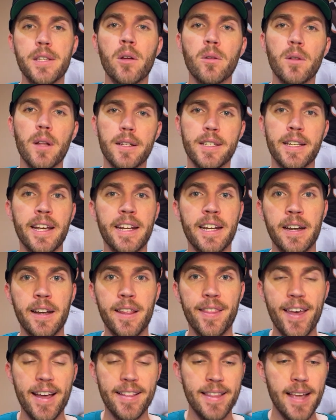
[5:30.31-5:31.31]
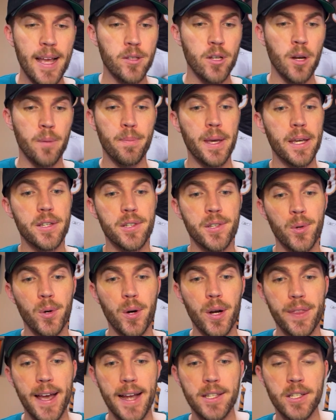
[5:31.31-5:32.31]
So let's get into that. That's our big
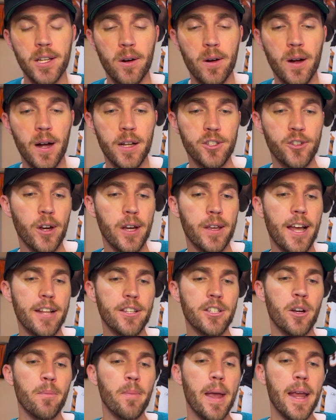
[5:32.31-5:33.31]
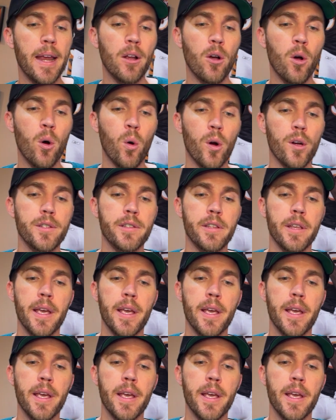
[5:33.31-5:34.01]
story. That's our entree. That's our main course.